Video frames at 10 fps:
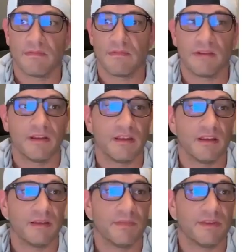And
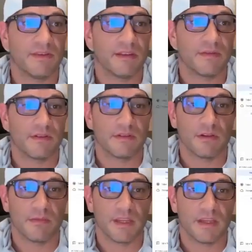let me see if there's a
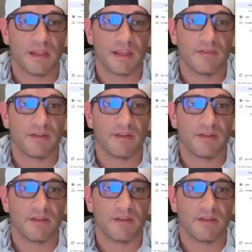domain I haven't